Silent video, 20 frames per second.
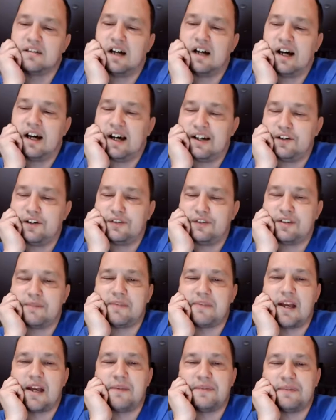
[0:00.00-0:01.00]
I know
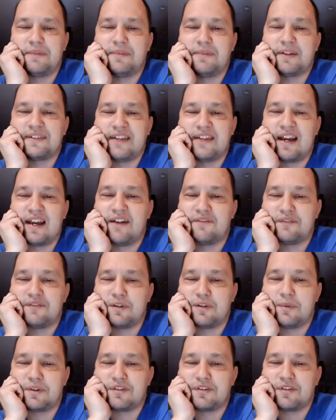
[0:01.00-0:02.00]
sometimes it's because they have
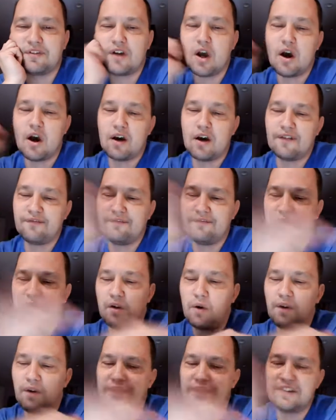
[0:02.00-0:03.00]
so much
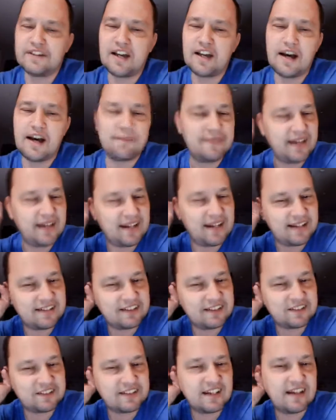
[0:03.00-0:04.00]
flow on the top that
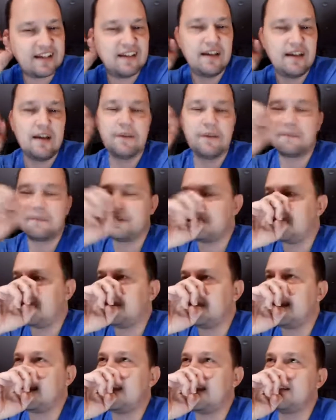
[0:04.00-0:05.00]
it just can't. Because
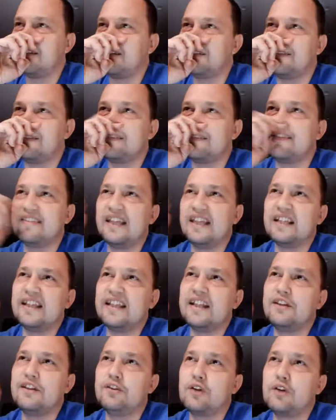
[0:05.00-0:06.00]
one thing I think
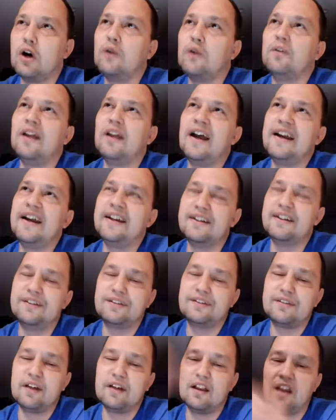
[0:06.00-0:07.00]
they don't like
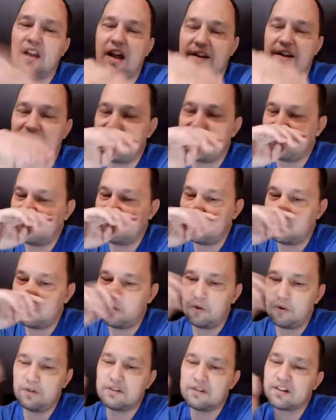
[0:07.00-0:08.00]
is a lot of
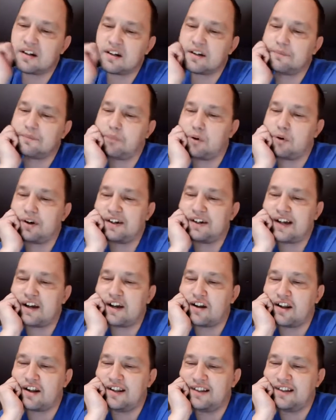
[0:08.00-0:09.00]
flow pouring
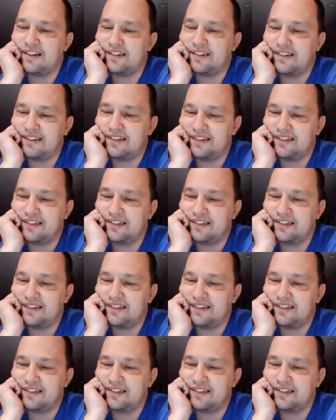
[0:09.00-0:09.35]
down on it.